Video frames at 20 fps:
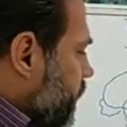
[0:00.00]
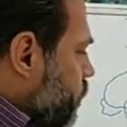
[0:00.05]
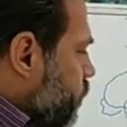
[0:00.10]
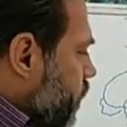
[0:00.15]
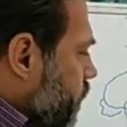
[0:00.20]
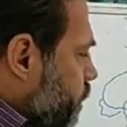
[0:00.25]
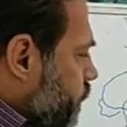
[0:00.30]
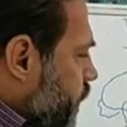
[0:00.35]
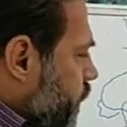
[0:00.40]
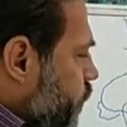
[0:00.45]

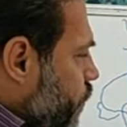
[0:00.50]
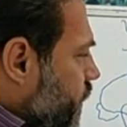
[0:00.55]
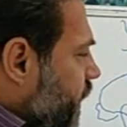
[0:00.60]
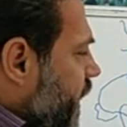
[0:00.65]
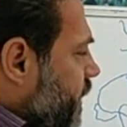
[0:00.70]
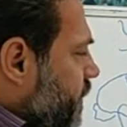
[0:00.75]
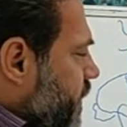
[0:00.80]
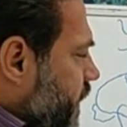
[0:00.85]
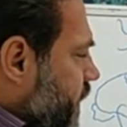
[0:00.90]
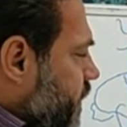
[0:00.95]
So if you
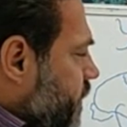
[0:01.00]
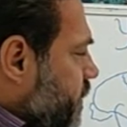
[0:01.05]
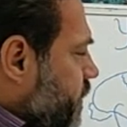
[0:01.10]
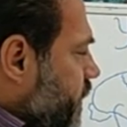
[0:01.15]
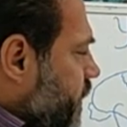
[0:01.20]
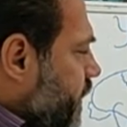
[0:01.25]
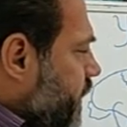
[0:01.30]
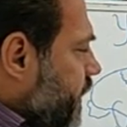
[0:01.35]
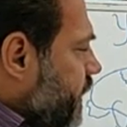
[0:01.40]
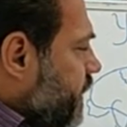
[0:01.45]
look at
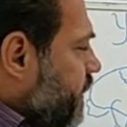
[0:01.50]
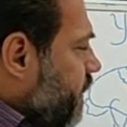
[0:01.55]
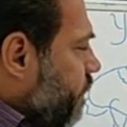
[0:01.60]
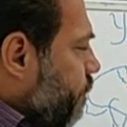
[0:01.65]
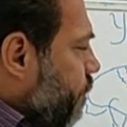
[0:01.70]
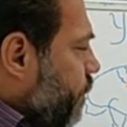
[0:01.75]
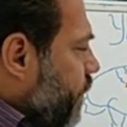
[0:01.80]
it, the